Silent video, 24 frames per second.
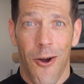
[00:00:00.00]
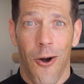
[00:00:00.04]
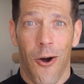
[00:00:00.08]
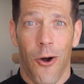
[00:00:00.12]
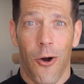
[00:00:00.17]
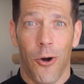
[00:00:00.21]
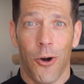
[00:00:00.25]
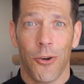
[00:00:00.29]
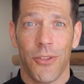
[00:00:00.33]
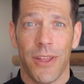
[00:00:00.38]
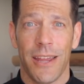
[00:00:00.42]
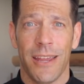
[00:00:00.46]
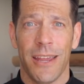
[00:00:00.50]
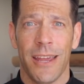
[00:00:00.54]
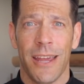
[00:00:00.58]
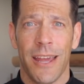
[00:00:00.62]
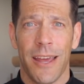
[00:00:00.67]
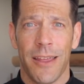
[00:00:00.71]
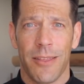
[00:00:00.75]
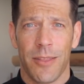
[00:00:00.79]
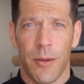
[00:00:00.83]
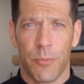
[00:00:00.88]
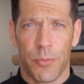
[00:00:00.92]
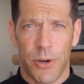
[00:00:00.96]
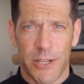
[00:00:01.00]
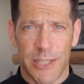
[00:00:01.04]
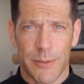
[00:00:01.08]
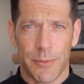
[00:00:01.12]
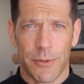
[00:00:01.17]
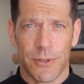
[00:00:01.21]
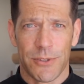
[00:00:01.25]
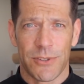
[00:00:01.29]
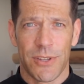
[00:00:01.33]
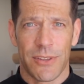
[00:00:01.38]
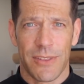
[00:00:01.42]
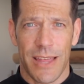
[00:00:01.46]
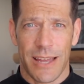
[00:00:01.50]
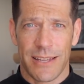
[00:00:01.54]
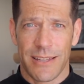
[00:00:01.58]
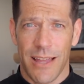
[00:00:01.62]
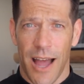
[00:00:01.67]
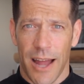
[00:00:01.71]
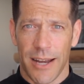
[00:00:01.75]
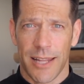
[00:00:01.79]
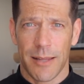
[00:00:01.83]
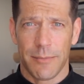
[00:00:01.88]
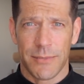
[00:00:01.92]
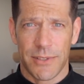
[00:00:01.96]
Are they the principles that
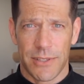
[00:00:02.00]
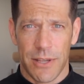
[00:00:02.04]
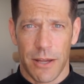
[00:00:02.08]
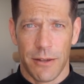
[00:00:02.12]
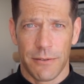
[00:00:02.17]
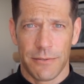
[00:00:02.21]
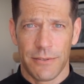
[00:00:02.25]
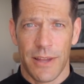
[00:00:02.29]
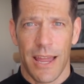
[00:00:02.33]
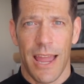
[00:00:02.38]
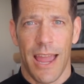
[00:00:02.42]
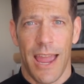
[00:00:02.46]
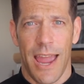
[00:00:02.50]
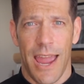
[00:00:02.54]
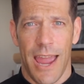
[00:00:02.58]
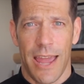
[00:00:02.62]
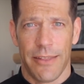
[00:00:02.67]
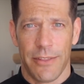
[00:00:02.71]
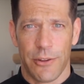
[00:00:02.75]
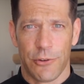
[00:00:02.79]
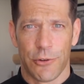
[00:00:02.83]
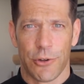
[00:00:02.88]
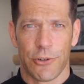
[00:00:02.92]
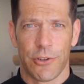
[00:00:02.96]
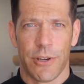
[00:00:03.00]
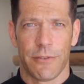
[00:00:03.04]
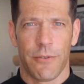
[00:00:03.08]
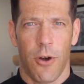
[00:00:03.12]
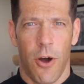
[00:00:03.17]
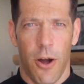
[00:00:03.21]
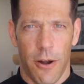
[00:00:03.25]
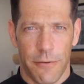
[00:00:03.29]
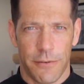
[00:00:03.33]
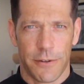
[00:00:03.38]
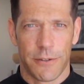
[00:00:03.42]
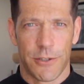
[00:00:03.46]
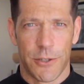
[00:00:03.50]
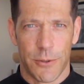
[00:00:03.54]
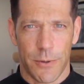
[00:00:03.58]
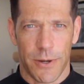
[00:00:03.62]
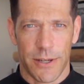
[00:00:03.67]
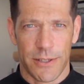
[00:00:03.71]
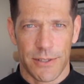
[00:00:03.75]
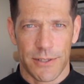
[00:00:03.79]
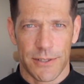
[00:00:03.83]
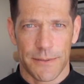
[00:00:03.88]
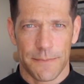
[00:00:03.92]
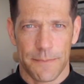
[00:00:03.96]
God himself and the church have offered to
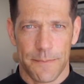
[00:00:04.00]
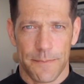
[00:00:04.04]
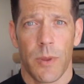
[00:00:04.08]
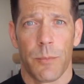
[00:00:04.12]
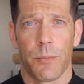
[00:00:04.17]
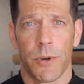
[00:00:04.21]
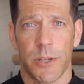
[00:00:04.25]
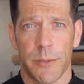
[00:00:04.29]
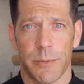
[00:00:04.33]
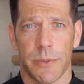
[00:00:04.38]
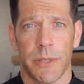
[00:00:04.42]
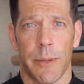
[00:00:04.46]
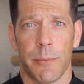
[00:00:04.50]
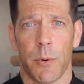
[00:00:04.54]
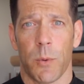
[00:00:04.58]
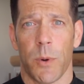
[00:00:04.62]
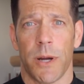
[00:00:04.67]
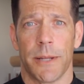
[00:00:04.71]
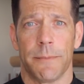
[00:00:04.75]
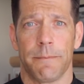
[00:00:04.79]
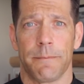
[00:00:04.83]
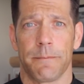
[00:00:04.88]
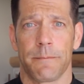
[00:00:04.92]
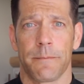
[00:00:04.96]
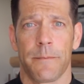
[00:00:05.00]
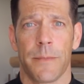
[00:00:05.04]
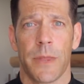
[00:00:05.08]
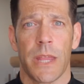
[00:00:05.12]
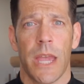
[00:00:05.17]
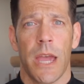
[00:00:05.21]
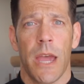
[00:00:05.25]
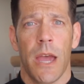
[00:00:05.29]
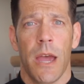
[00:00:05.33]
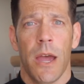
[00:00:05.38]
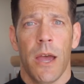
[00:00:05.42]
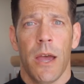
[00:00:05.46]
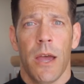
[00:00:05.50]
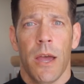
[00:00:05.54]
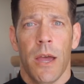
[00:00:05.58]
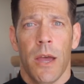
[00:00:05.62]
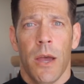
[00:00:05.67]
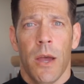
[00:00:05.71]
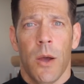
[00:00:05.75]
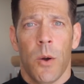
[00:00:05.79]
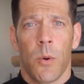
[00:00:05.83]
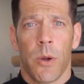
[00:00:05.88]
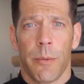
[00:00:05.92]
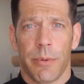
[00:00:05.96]
us? Principle number one.
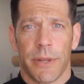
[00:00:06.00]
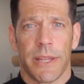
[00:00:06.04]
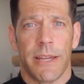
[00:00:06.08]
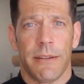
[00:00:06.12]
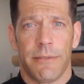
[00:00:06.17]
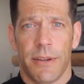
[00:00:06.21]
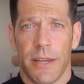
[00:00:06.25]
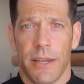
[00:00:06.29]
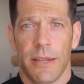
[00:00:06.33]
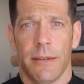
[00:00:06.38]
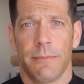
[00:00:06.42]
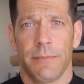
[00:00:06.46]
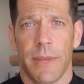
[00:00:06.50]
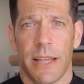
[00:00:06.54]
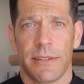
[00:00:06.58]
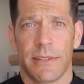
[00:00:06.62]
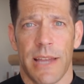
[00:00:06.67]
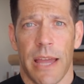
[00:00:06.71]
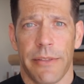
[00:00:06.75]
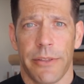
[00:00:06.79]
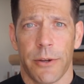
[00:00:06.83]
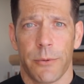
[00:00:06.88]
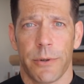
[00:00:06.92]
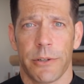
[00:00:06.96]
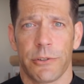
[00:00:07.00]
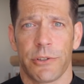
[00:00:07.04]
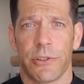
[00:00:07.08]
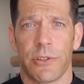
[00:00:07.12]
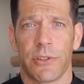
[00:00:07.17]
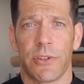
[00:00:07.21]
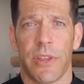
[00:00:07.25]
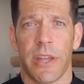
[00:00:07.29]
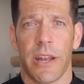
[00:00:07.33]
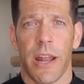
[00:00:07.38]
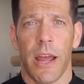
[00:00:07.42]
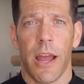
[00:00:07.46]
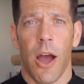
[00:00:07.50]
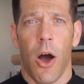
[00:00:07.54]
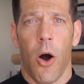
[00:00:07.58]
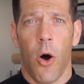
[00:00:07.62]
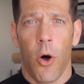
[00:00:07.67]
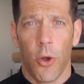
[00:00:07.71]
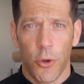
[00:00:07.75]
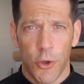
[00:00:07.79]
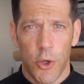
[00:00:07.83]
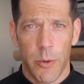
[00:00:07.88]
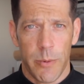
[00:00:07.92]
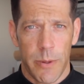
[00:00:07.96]
We believe, as Catholic Christians, that
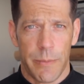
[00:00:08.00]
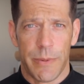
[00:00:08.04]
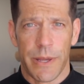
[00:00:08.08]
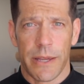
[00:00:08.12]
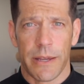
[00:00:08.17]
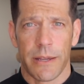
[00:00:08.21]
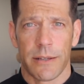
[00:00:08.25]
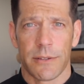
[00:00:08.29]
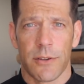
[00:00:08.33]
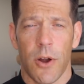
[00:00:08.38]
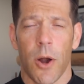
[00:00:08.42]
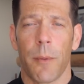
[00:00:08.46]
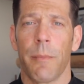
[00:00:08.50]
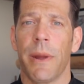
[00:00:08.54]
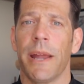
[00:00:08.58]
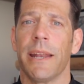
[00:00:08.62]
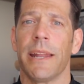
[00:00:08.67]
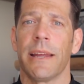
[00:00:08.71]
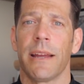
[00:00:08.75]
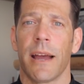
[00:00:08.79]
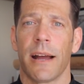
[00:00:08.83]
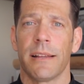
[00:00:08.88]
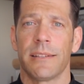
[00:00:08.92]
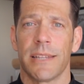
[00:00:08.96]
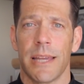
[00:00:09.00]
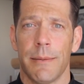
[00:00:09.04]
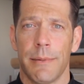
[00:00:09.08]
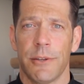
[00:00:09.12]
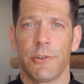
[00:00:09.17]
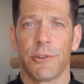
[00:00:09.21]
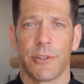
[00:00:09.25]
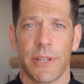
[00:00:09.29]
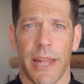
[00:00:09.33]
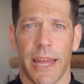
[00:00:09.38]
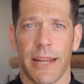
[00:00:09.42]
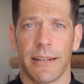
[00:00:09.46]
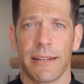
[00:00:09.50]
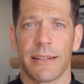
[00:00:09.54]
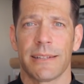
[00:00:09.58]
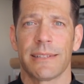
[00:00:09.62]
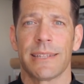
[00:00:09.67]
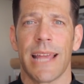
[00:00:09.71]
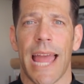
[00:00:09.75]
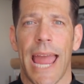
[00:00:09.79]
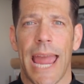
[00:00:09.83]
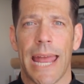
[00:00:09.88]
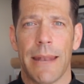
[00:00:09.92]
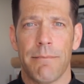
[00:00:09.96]
all human beings are made in God's image and likeness
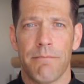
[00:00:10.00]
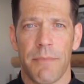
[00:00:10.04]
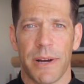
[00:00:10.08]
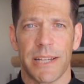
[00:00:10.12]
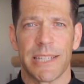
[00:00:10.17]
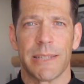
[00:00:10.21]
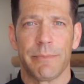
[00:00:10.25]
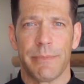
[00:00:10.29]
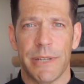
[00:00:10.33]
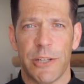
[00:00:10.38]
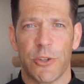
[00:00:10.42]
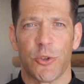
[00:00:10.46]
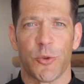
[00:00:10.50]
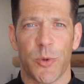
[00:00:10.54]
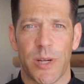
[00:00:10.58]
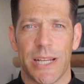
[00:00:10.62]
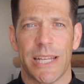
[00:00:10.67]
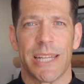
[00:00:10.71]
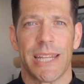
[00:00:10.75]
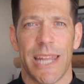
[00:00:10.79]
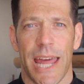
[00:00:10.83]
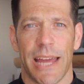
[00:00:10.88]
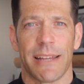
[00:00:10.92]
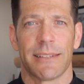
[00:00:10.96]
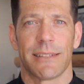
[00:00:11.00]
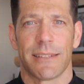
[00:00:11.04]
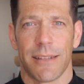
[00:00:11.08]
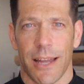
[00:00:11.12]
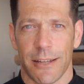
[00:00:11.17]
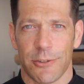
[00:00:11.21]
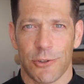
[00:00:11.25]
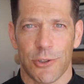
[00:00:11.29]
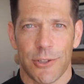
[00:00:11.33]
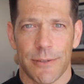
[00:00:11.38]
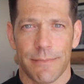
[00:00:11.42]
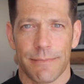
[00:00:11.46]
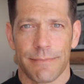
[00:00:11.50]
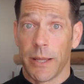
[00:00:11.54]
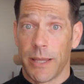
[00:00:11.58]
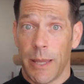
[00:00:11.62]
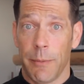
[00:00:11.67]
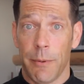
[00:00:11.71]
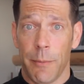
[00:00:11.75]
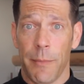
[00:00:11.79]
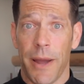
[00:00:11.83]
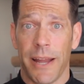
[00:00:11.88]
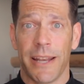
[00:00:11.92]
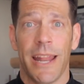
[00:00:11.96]
and must be treated as such.
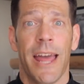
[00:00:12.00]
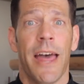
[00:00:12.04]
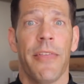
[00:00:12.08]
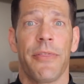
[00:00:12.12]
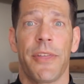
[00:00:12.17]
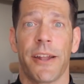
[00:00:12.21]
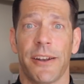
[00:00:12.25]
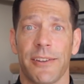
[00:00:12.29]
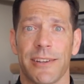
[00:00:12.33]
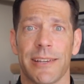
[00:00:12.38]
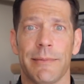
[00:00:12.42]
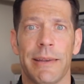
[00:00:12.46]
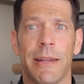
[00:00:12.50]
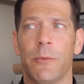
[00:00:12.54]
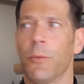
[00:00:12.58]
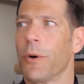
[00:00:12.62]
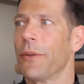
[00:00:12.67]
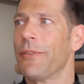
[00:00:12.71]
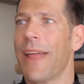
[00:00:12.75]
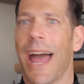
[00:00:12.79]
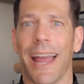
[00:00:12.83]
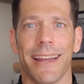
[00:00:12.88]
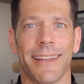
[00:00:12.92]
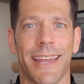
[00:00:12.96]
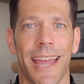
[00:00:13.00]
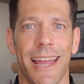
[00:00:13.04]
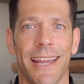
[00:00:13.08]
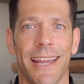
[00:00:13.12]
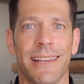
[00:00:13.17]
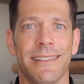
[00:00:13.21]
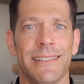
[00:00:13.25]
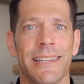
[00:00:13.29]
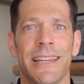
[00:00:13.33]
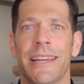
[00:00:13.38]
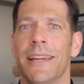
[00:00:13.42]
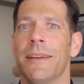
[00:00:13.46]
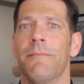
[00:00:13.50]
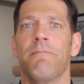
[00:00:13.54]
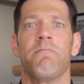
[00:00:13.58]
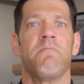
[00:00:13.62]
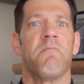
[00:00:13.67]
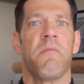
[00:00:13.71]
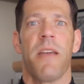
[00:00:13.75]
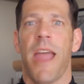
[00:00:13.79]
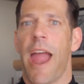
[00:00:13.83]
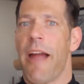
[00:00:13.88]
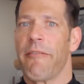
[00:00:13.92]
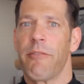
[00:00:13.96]
Keep in mind, that doesn't mean, well, in that case,
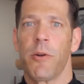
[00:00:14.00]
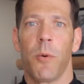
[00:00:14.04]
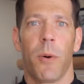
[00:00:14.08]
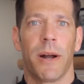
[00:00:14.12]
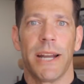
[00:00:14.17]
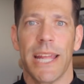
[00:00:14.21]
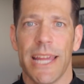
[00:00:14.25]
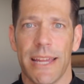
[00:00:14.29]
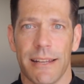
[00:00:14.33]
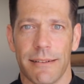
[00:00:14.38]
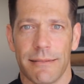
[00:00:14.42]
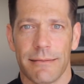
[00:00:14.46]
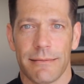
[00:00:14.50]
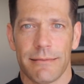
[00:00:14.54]
everyone in.